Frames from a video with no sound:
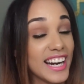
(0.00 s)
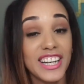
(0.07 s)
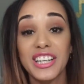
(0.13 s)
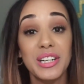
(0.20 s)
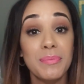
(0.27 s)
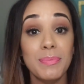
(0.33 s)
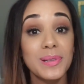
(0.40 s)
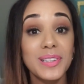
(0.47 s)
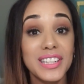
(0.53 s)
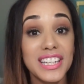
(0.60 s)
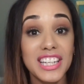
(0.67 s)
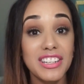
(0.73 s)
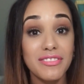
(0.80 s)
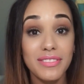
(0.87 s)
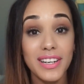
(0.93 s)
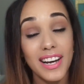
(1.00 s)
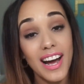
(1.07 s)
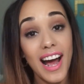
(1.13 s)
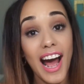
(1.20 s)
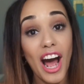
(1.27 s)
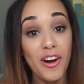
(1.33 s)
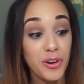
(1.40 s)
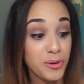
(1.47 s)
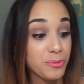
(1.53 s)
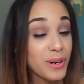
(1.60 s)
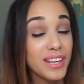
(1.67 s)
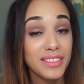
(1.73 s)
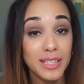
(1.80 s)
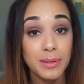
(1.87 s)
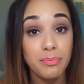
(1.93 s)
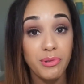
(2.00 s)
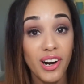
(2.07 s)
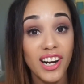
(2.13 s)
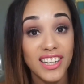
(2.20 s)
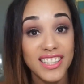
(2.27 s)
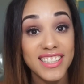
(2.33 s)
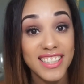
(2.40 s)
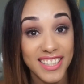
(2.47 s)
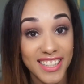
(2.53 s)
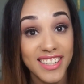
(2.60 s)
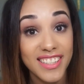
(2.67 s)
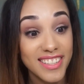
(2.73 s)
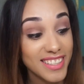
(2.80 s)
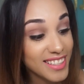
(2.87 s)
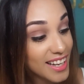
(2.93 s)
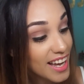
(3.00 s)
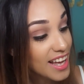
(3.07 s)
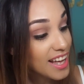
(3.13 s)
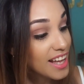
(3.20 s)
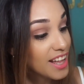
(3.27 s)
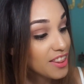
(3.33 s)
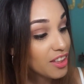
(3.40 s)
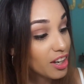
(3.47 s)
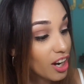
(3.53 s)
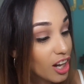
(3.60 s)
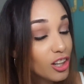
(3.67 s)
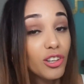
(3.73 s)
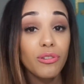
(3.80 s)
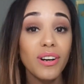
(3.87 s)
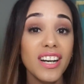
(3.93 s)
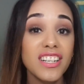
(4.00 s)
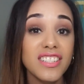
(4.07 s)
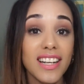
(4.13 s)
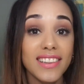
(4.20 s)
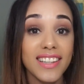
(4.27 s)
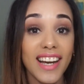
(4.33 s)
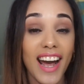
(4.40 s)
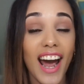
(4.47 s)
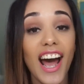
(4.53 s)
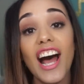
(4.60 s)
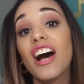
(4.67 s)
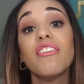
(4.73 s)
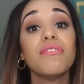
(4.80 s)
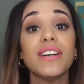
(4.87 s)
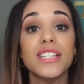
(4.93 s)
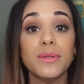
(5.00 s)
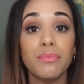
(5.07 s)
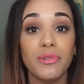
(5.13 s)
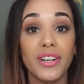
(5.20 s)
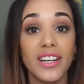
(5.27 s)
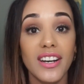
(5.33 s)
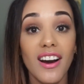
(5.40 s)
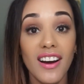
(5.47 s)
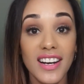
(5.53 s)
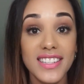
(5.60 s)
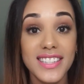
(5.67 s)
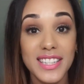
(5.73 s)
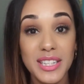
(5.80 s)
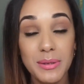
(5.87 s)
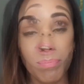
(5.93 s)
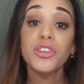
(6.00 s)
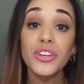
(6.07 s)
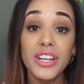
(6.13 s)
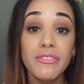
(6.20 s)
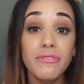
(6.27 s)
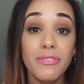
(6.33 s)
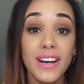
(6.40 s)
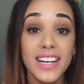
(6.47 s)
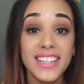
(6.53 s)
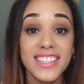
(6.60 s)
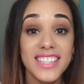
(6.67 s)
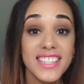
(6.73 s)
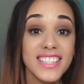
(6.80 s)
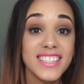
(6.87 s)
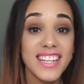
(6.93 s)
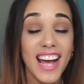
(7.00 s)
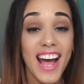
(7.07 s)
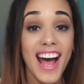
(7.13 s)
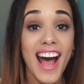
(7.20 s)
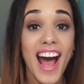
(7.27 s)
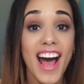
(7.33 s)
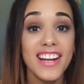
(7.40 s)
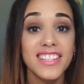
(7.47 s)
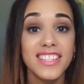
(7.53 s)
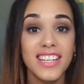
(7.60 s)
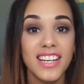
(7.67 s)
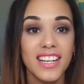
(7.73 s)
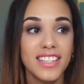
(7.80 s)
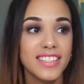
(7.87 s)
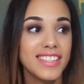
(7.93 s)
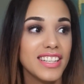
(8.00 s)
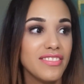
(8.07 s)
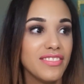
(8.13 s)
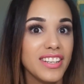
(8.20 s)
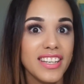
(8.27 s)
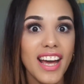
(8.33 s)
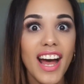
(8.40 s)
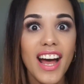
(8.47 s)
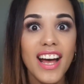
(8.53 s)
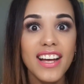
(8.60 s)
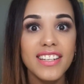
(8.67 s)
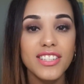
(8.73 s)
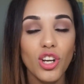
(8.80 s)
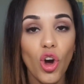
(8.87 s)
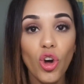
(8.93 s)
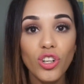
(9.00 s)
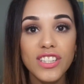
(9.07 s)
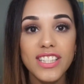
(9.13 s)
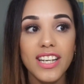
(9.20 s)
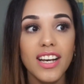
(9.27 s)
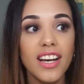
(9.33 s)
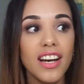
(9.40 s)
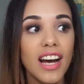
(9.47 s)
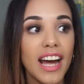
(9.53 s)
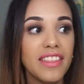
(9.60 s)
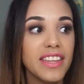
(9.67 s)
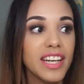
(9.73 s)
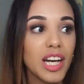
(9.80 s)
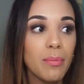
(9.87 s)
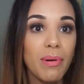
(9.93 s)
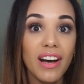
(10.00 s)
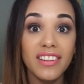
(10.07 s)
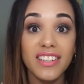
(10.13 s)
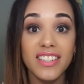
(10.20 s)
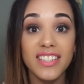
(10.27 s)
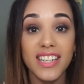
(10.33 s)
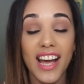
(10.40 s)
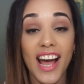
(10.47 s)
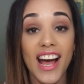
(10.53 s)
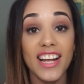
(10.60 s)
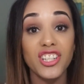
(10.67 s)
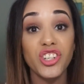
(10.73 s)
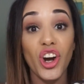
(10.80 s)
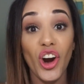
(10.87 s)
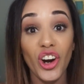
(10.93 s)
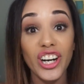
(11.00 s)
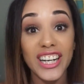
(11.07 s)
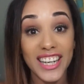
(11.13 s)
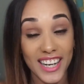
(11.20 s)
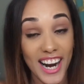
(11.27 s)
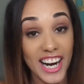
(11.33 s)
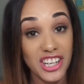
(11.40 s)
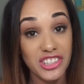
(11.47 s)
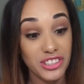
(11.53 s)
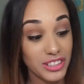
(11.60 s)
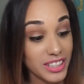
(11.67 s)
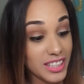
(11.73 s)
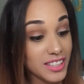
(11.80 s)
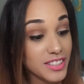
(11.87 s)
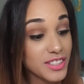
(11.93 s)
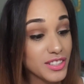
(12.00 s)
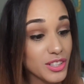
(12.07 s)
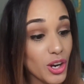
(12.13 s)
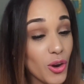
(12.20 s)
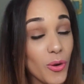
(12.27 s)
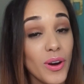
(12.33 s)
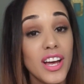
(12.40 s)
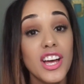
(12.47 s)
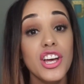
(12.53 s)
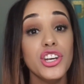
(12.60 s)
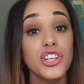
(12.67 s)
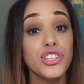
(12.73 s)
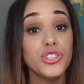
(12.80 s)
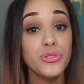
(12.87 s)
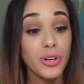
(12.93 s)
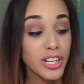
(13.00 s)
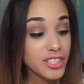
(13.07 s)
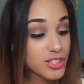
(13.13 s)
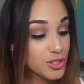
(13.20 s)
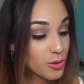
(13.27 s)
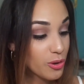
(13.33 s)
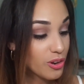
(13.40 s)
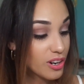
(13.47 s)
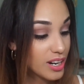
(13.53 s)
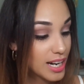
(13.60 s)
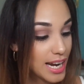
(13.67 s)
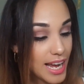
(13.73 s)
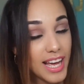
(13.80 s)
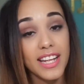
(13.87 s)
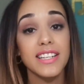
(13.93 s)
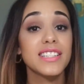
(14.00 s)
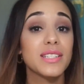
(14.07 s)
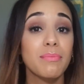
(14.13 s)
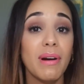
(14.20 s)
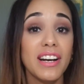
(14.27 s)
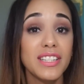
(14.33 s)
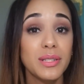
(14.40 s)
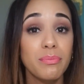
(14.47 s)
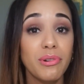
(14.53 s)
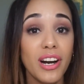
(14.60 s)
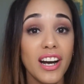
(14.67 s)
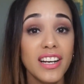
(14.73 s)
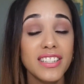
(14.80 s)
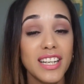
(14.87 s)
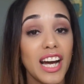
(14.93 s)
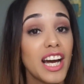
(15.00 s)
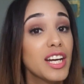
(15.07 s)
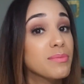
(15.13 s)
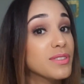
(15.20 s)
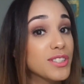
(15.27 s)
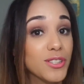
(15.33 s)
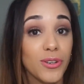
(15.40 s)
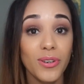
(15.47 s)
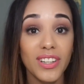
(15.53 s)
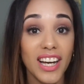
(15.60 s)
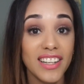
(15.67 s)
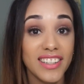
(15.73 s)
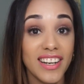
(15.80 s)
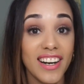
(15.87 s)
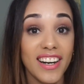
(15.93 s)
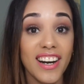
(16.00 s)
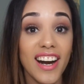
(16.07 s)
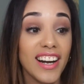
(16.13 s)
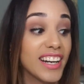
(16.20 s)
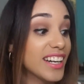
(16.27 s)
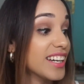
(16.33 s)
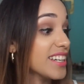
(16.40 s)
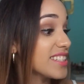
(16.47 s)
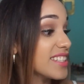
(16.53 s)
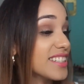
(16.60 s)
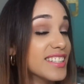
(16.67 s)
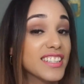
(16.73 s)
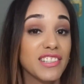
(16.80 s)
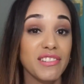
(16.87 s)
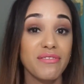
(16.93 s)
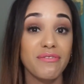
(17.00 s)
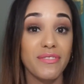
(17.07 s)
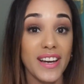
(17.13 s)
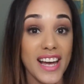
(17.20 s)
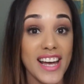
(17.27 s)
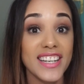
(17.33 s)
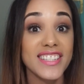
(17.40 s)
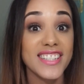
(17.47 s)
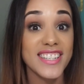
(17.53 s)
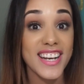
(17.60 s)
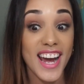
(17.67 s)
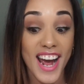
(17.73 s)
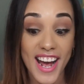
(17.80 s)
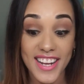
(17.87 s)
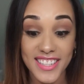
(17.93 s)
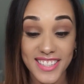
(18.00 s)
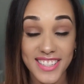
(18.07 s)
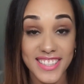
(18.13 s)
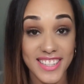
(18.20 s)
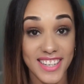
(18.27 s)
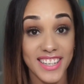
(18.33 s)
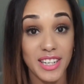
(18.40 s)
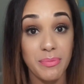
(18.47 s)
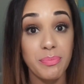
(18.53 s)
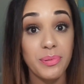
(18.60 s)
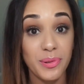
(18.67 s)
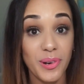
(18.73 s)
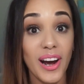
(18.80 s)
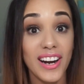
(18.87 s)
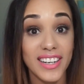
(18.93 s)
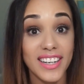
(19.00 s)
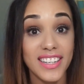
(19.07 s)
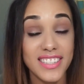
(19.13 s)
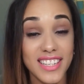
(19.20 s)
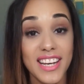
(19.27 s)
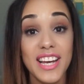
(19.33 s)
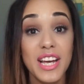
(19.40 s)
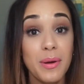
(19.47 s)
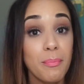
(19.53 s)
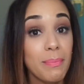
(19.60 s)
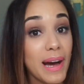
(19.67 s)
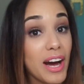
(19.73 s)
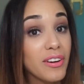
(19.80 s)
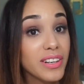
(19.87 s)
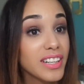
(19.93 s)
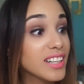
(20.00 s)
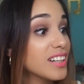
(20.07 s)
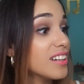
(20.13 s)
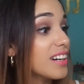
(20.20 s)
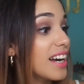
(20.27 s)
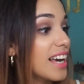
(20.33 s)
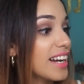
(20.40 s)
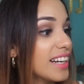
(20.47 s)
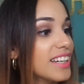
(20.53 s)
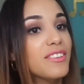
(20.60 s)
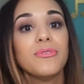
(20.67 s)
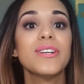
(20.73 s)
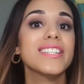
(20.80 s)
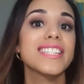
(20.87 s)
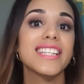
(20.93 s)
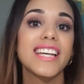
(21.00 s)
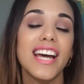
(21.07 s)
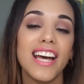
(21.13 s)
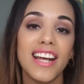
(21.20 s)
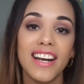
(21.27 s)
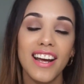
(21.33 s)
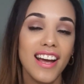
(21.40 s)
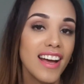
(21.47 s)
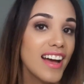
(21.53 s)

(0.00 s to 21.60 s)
couldn't believe how great this product is. The color range that they have is pretty awesome. You can find this at CVS, Ulta. I think I bought this at Target actually. So drugstore, and to my surprise, I am so glad that I got it because this is a fantastic product. Powder, and once again,